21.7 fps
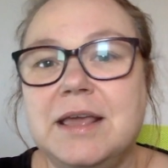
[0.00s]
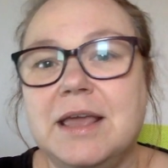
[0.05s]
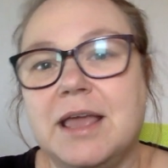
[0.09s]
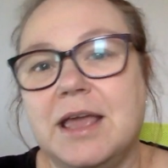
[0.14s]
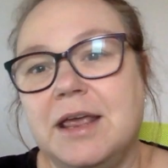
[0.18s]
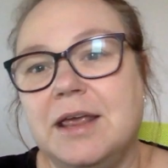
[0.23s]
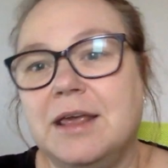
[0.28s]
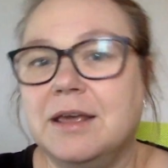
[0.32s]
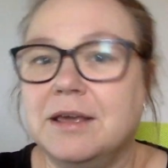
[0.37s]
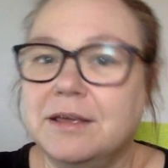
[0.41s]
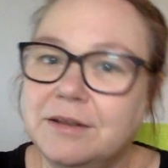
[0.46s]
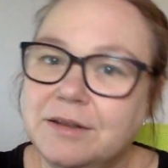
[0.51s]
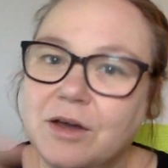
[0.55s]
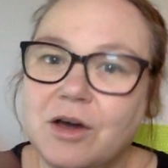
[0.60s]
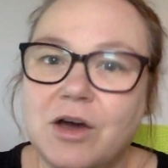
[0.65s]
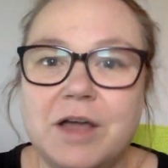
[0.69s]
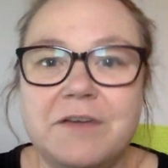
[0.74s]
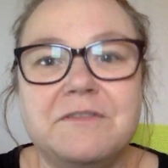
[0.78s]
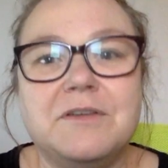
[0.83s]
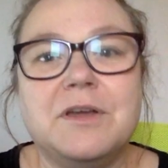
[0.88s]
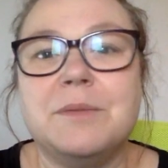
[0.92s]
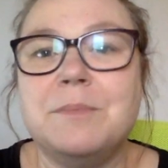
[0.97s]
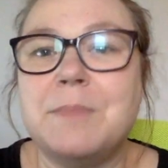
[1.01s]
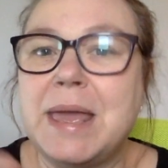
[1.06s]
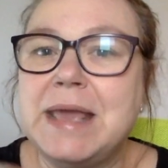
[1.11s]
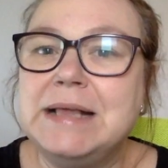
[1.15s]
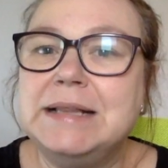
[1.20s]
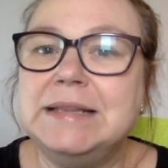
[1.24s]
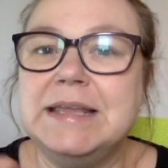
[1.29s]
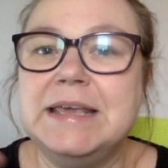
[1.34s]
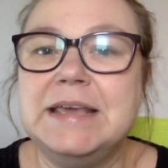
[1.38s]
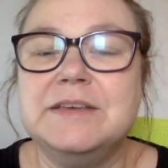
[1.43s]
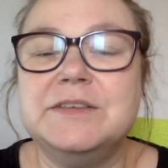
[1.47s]
And I can
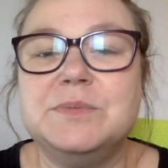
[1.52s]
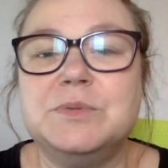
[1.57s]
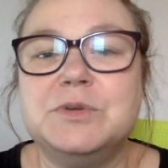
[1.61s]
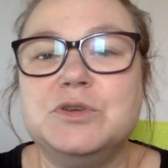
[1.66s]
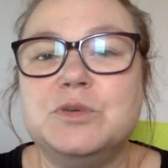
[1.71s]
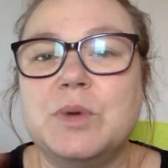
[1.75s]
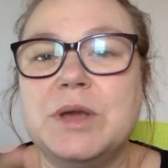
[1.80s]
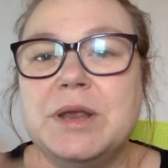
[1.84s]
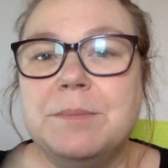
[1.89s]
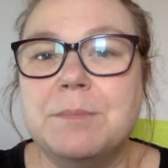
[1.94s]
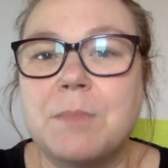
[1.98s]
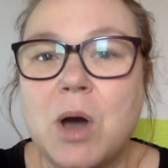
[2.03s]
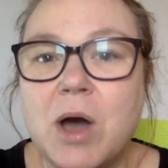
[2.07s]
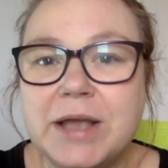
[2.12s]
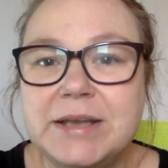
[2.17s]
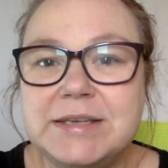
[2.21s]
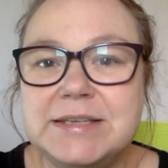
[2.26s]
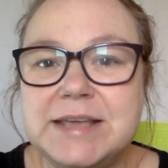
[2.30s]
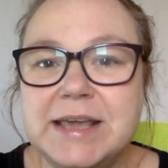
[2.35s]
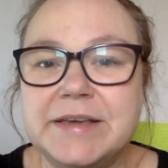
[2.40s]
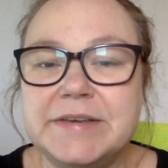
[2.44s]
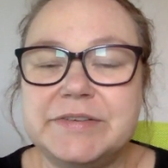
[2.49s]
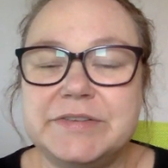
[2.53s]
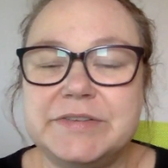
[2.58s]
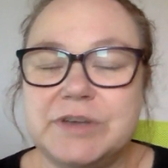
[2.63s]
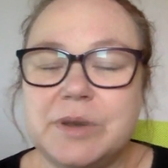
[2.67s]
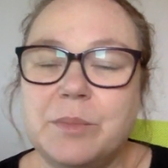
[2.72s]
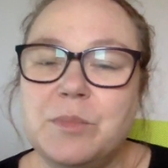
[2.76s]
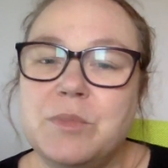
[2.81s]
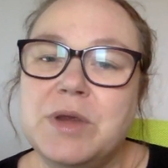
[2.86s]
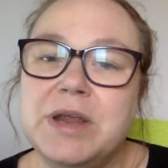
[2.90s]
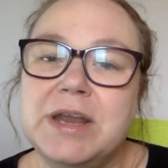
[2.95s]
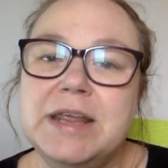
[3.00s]
make links between my text
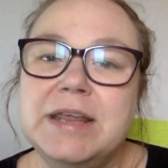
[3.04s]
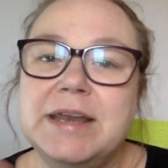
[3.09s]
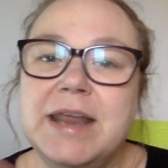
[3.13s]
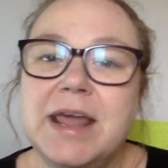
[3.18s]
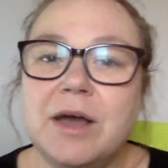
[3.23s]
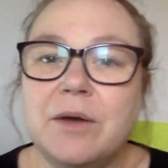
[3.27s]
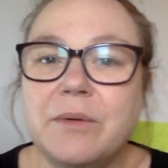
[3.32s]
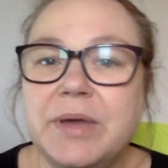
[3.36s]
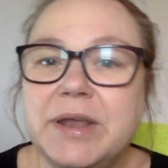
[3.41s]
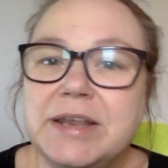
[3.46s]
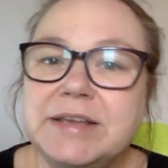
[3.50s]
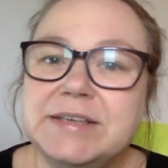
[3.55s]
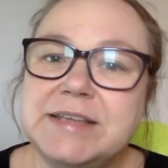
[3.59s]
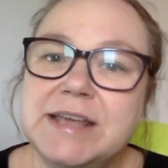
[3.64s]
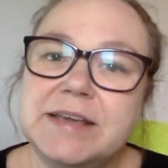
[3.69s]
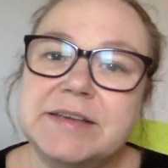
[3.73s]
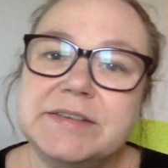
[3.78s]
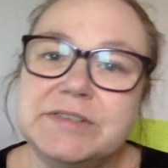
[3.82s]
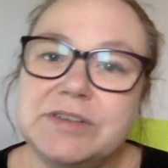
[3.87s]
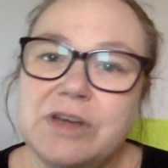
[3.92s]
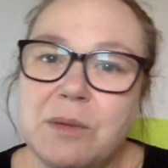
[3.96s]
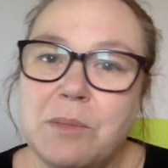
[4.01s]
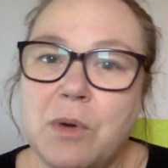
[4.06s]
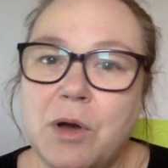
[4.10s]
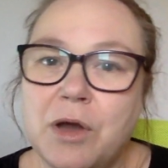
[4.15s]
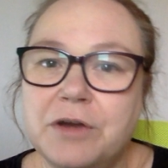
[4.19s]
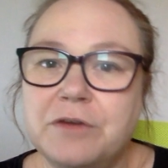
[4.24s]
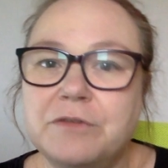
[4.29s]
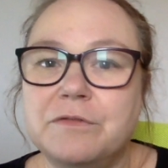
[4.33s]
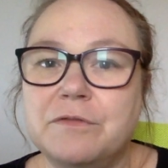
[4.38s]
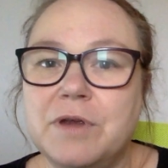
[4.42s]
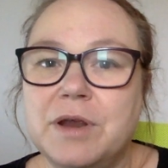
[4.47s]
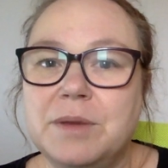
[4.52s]
I'm reading now and a text I might
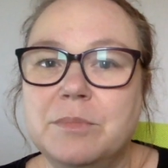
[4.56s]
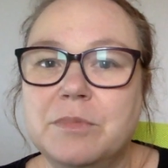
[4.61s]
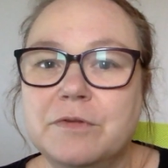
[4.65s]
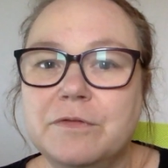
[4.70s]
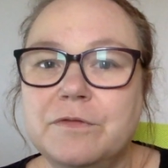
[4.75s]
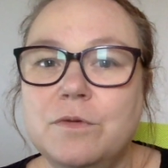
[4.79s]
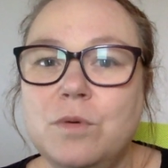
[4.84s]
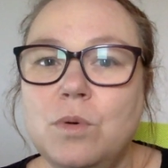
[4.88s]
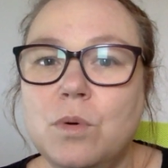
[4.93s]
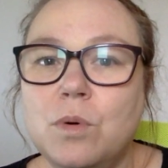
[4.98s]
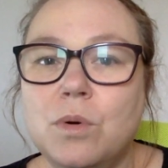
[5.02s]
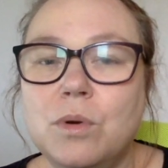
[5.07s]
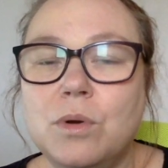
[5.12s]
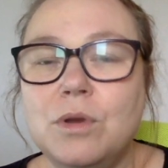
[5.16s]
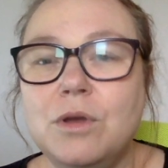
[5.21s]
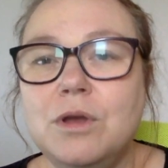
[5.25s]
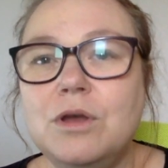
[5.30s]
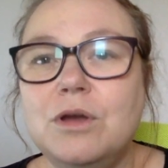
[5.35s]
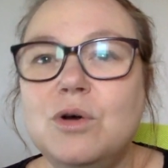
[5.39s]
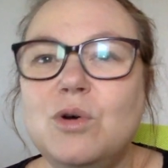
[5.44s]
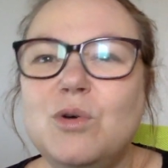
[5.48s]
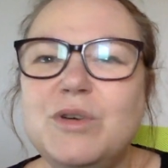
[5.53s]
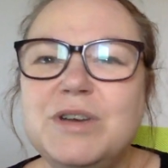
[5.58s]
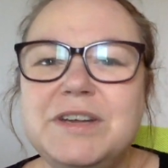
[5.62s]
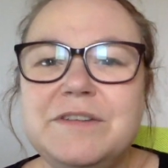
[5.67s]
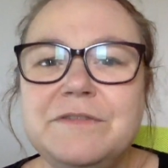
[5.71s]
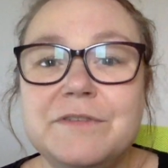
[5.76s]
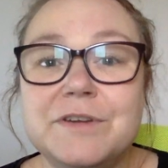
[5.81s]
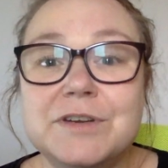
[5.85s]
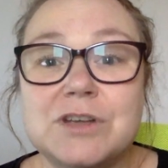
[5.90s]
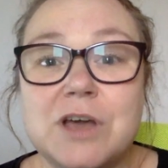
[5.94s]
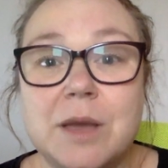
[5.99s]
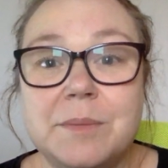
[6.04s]
have read before, or a
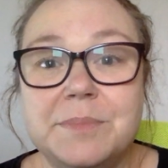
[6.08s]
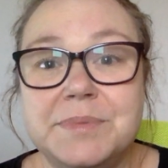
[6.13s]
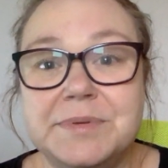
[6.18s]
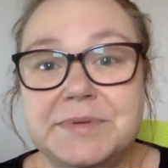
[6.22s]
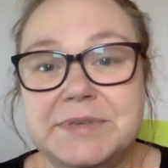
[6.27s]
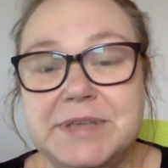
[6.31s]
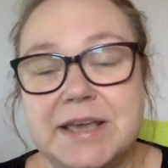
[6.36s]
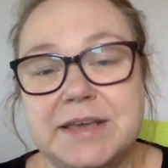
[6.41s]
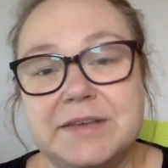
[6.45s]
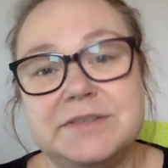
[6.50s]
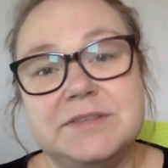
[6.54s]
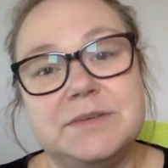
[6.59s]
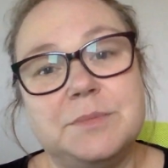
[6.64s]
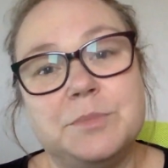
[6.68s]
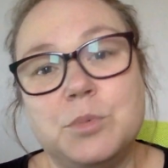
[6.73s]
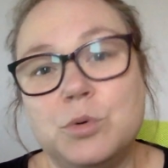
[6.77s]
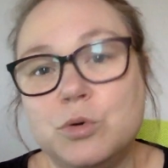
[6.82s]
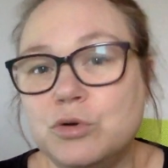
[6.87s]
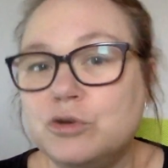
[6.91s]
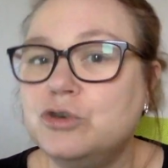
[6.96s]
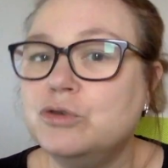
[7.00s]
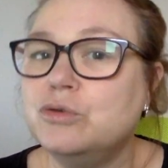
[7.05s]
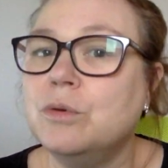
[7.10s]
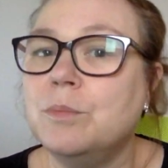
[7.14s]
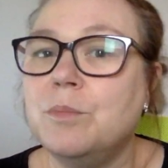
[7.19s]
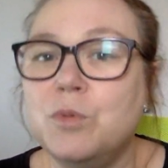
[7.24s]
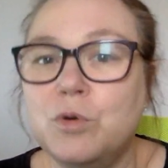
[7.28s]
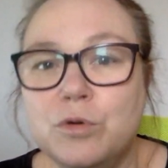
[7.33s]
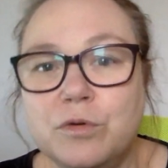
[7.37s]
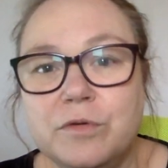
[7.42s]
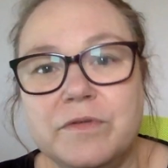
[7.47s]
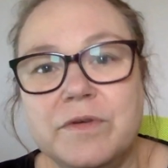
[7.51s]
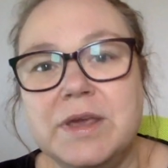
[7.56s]
different type of text, a book to a
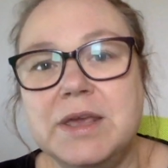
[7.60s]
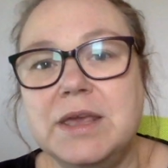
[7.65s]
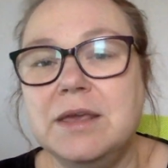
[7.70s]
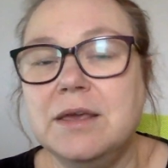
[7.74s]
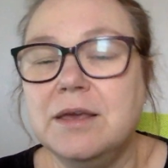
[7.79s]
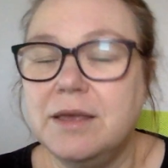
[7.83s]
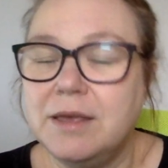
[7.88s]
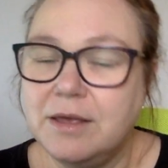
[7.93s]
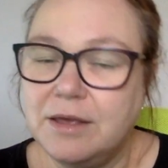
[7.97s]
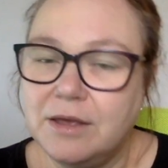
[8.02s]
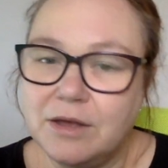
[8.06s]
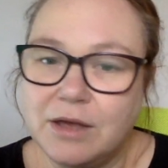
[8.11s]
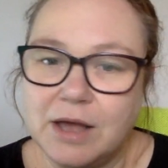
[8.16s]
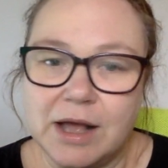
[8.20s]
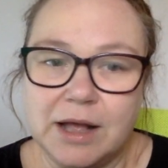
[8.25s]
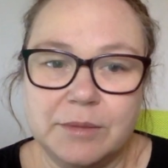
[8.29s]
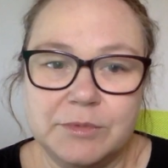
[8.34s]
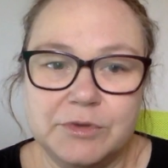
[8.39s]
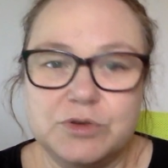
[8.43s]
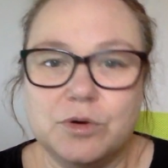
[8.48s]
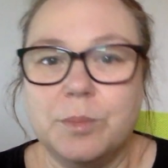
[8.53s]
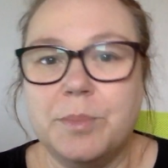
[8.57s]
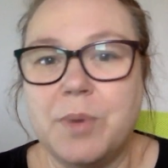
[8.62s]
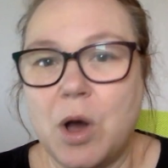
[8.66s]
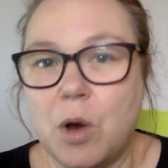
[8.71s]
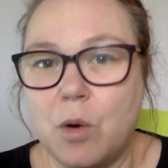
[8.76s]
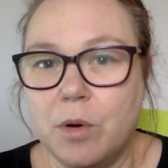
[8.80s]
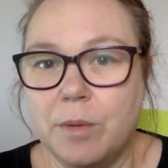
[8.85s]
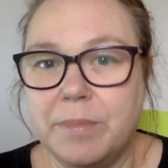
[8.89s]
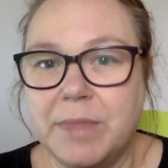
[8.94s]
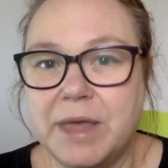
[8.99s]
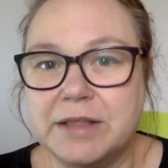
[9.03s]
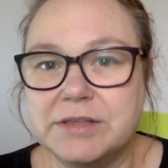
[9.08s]
movie, to a
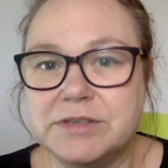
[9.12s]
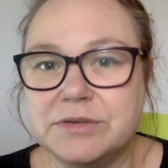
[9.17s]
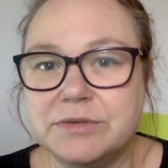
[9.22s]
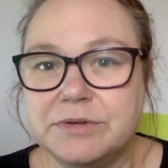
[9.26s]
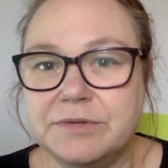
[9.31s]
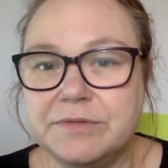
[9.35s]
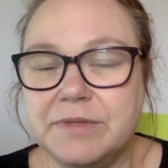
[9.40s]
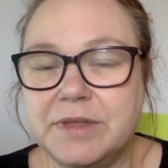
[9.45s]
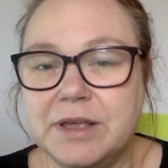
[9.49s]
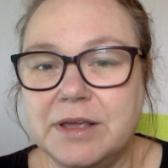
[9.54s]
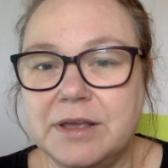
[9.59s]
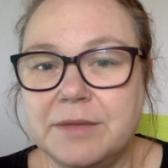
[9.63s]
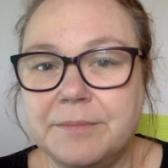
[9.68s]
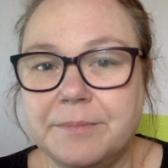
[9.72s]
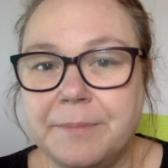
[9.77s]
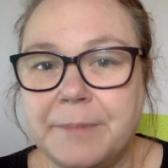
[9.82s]
poem, that sort of thing.